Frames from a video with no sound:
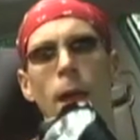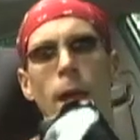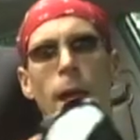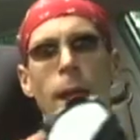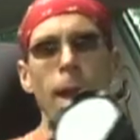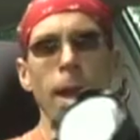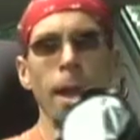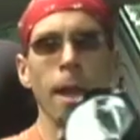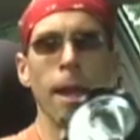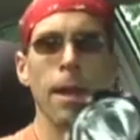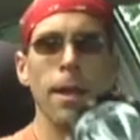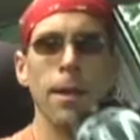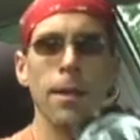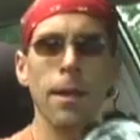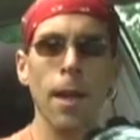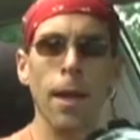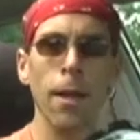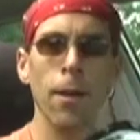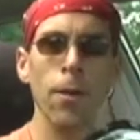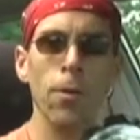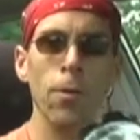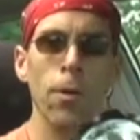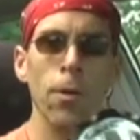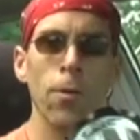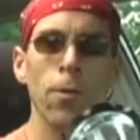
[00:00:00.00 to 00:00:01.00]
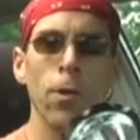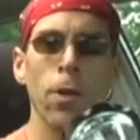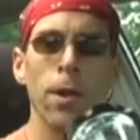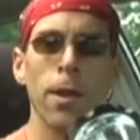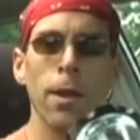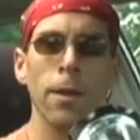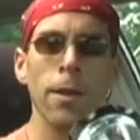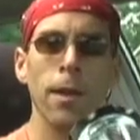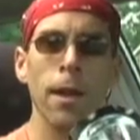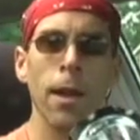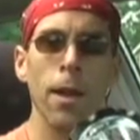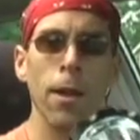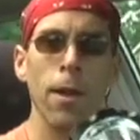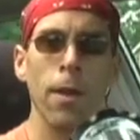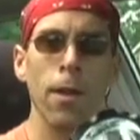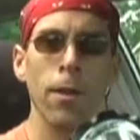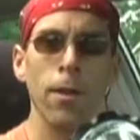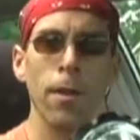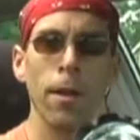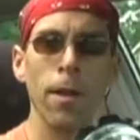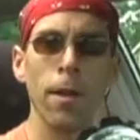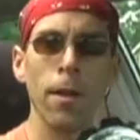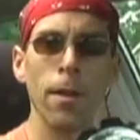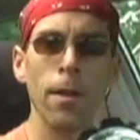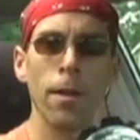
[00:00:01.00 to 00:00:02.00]
And I don't know if you can tell in
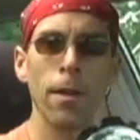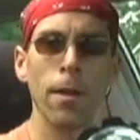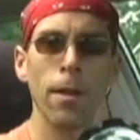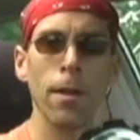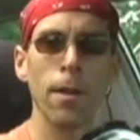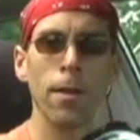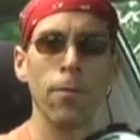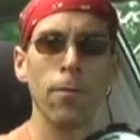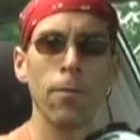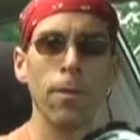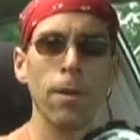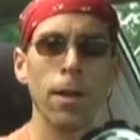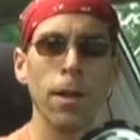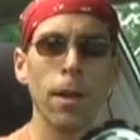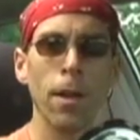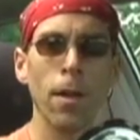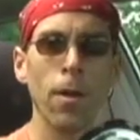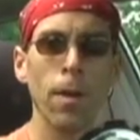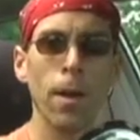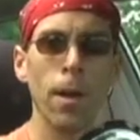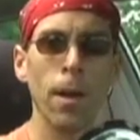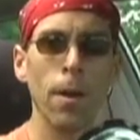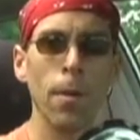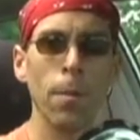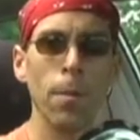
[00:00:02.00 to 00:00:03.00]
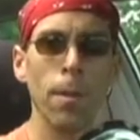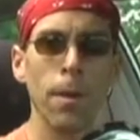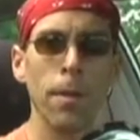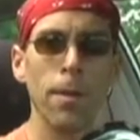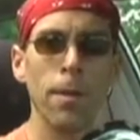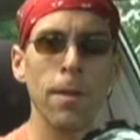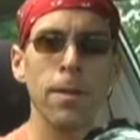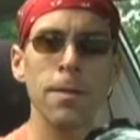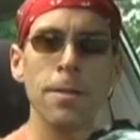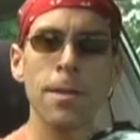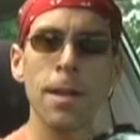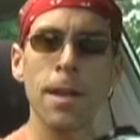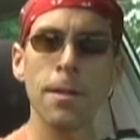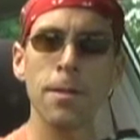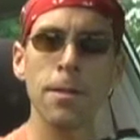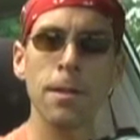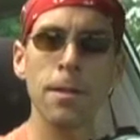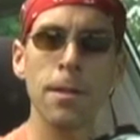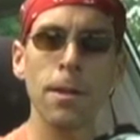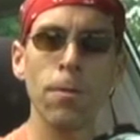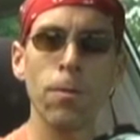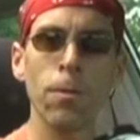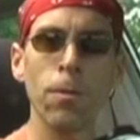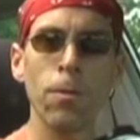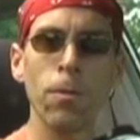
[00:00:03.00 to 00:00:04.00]
the video here, but this has a
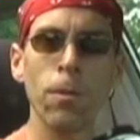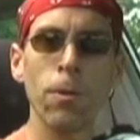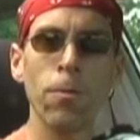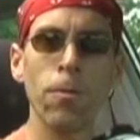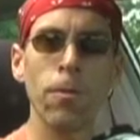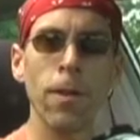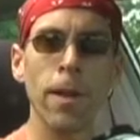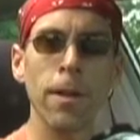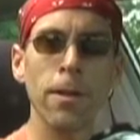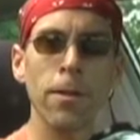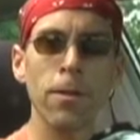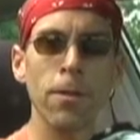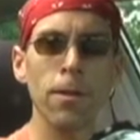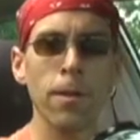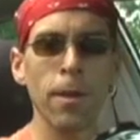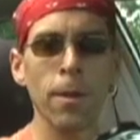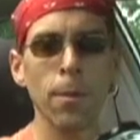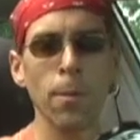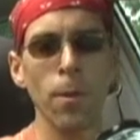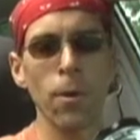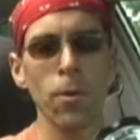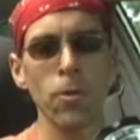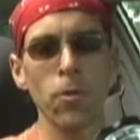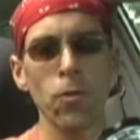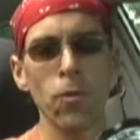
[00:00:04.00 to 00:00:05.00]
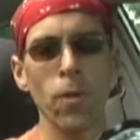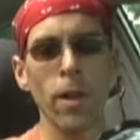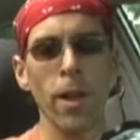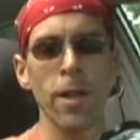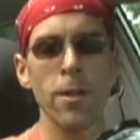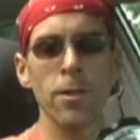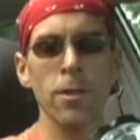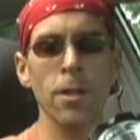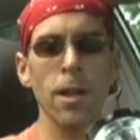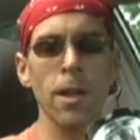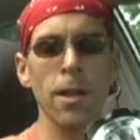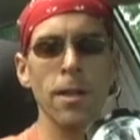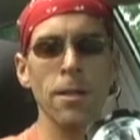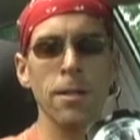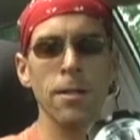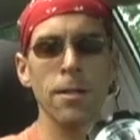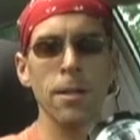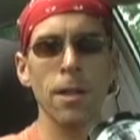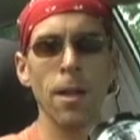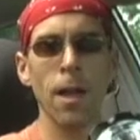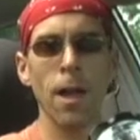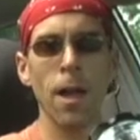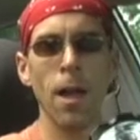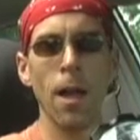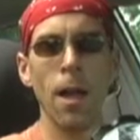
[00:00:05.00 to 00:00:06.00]
different reflector than most flashlights.
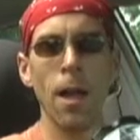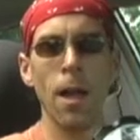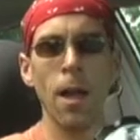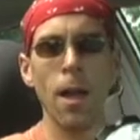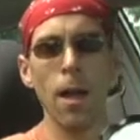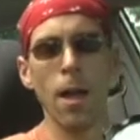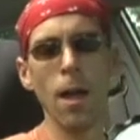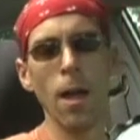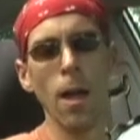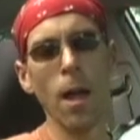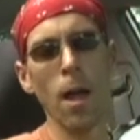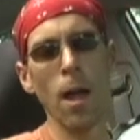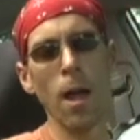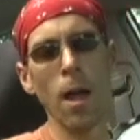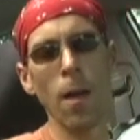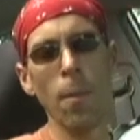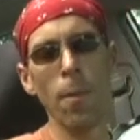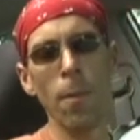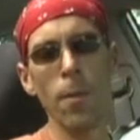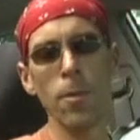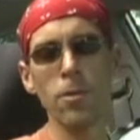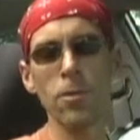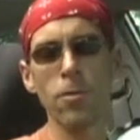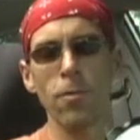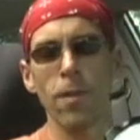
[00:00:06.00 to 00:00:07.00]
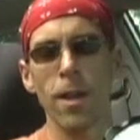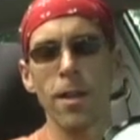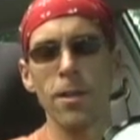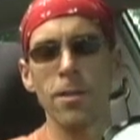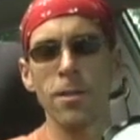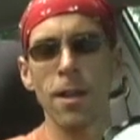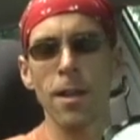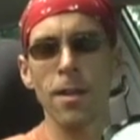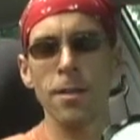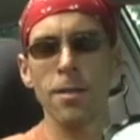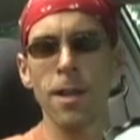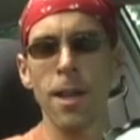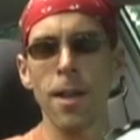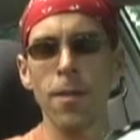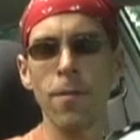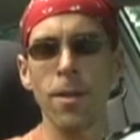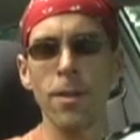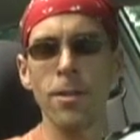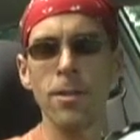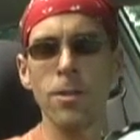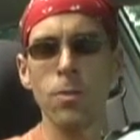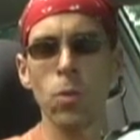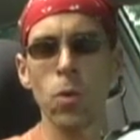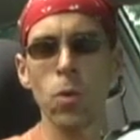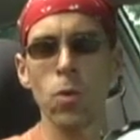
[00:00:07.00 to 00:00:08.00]
Most flashlights have a
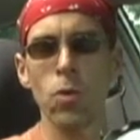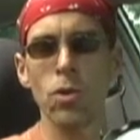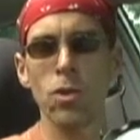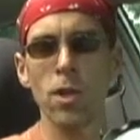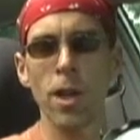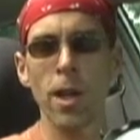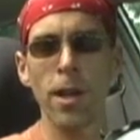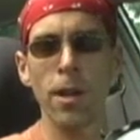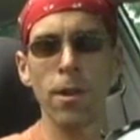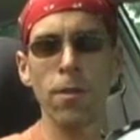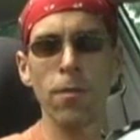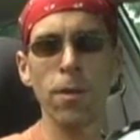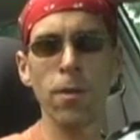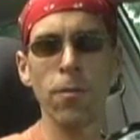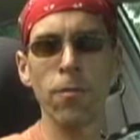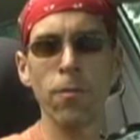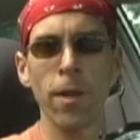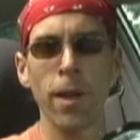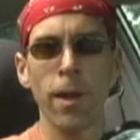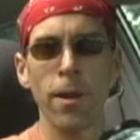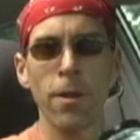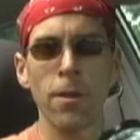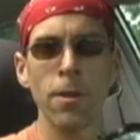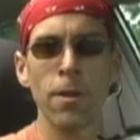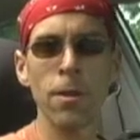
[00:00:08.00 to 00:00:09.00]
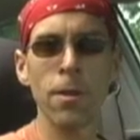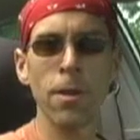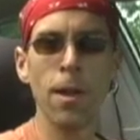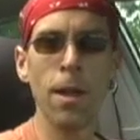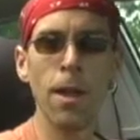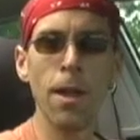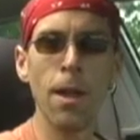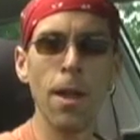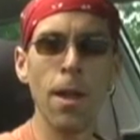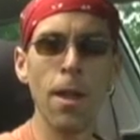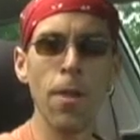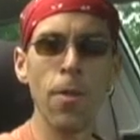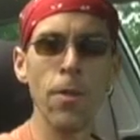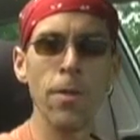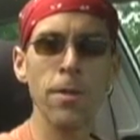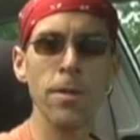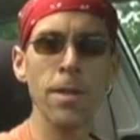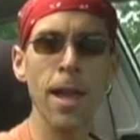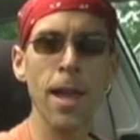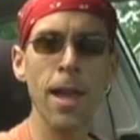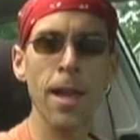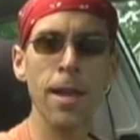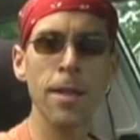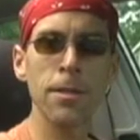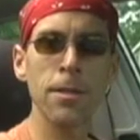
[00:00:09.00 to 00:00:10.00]
smooth, shiny reflector. This
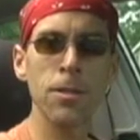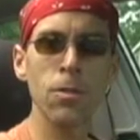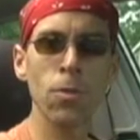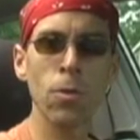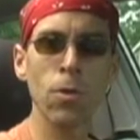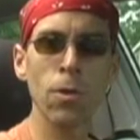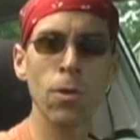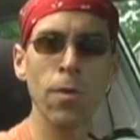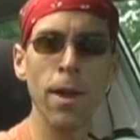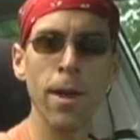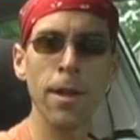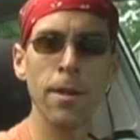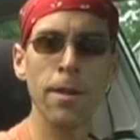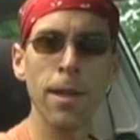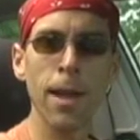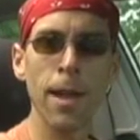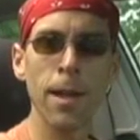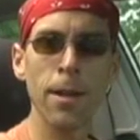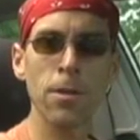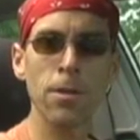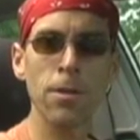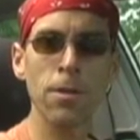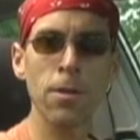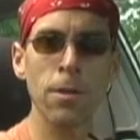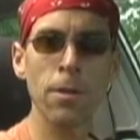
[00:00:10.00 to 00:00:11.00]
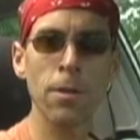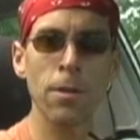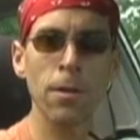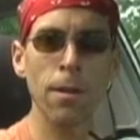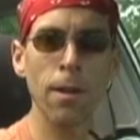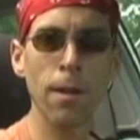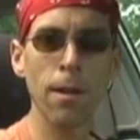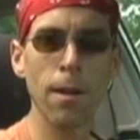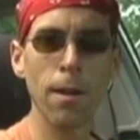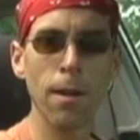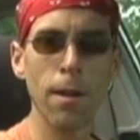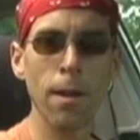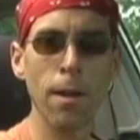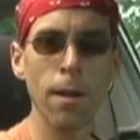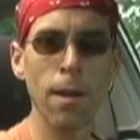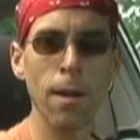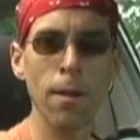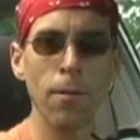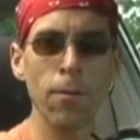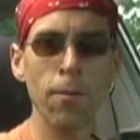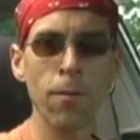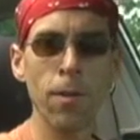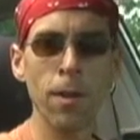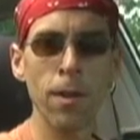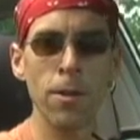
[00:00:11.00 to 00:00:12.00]
has sort of a textured
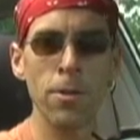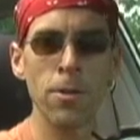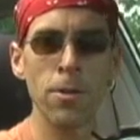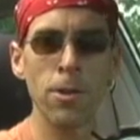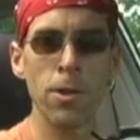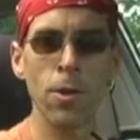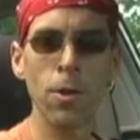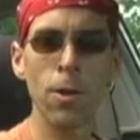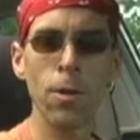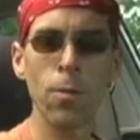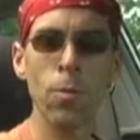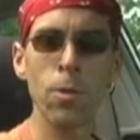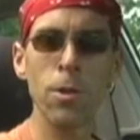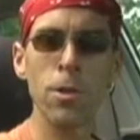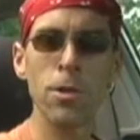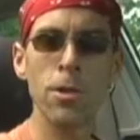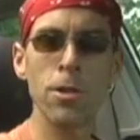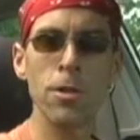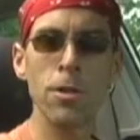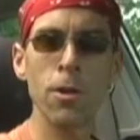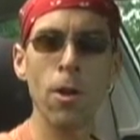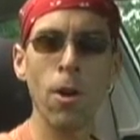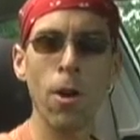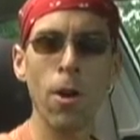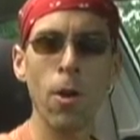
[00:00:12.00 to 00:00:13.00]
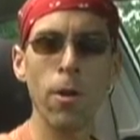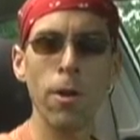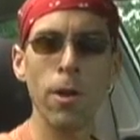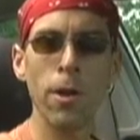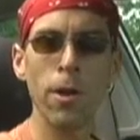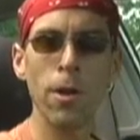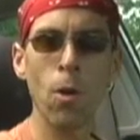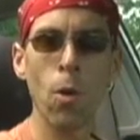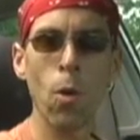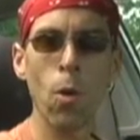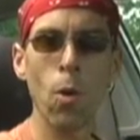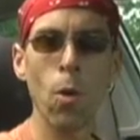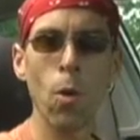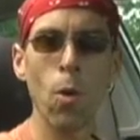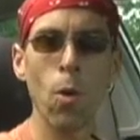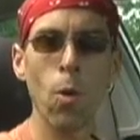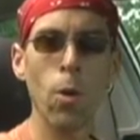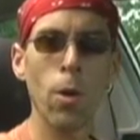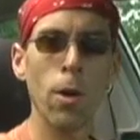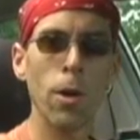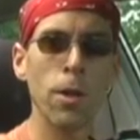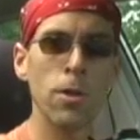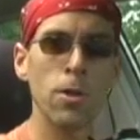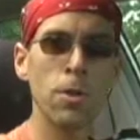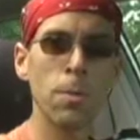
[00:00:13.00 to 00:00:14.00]
finish to it, which is called an
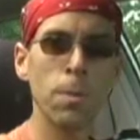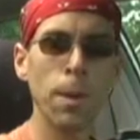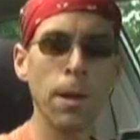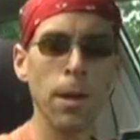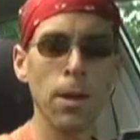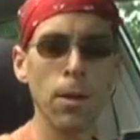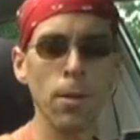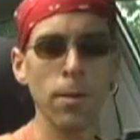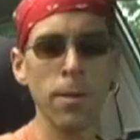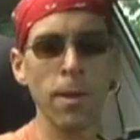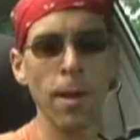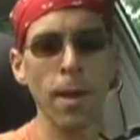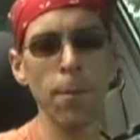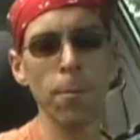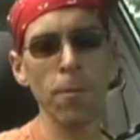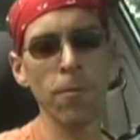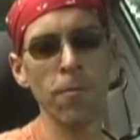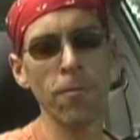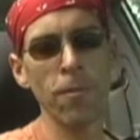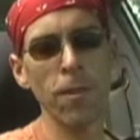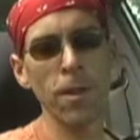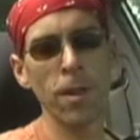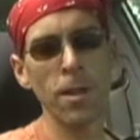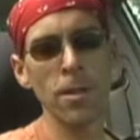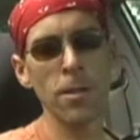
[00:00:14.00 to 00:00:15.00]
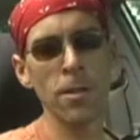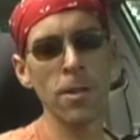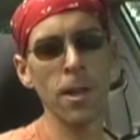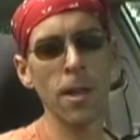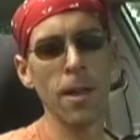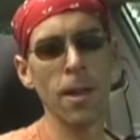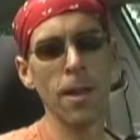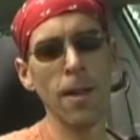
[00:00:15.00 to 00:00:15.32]
orange peel type of finish.